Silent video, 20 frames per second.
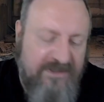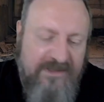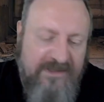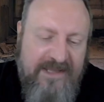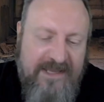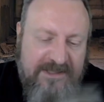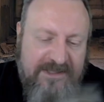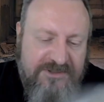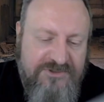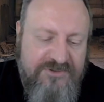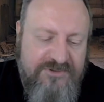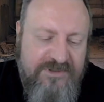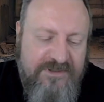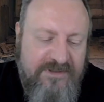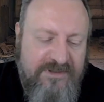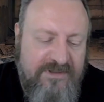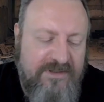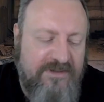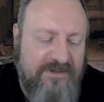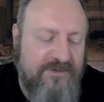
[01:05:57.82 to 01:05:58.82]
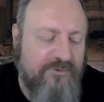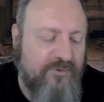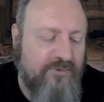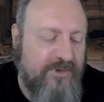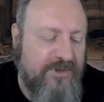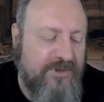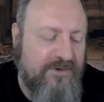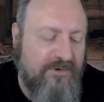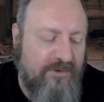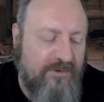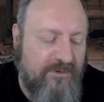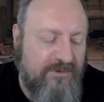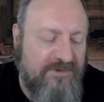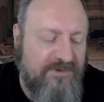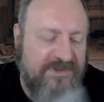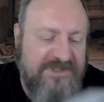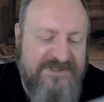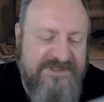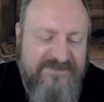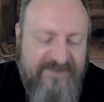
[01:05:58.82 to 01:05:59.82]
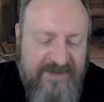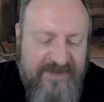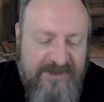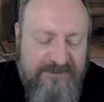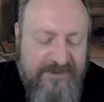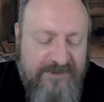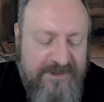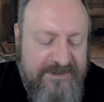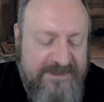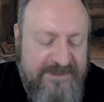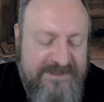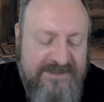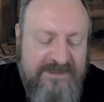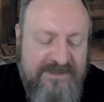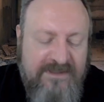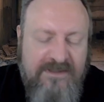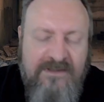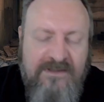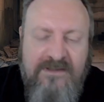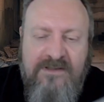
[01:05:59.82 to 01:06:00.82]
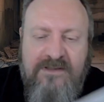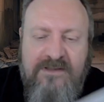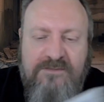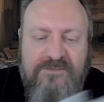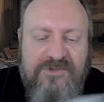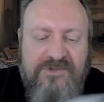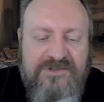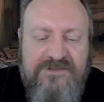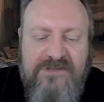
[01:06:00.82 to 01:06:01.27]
accurate that there were all these variants, but